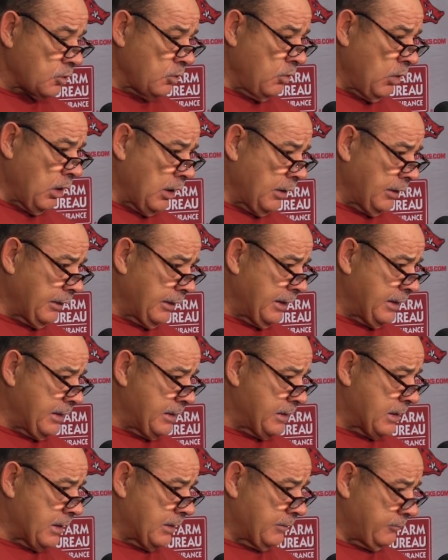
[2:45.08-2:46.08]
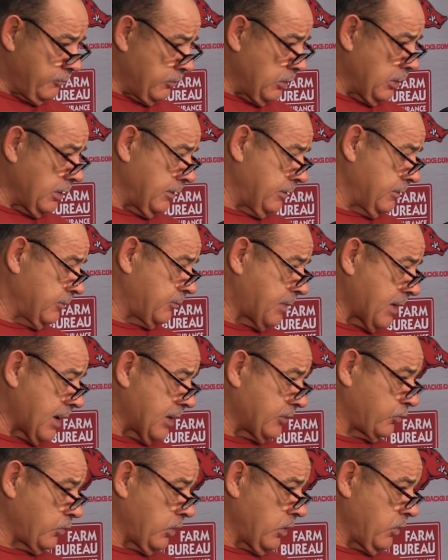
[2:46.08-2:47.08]
Well, he really this
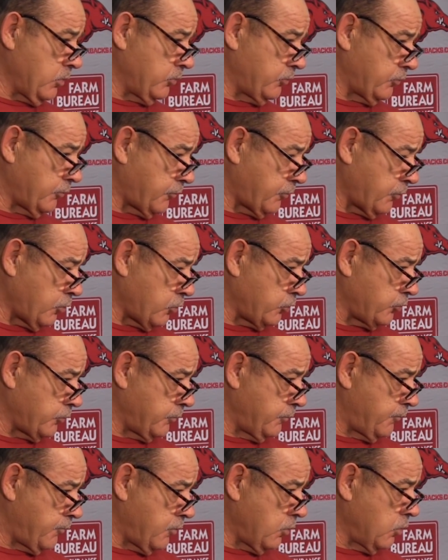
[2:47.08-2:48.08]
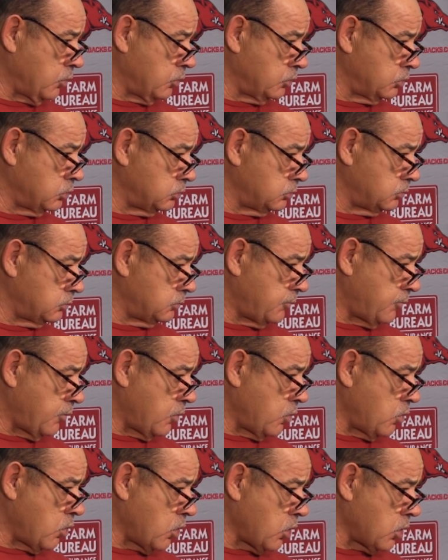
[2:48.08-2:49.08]
past week was the first full
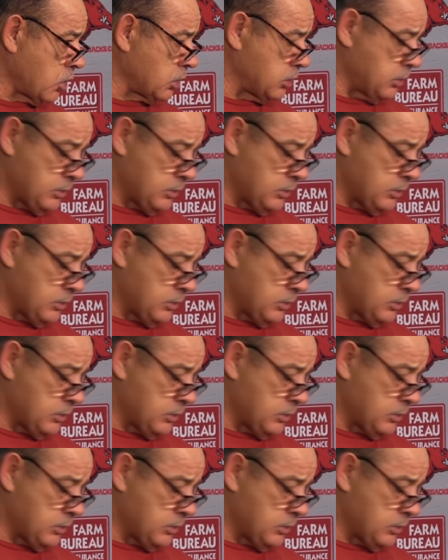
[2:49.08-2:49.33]
work,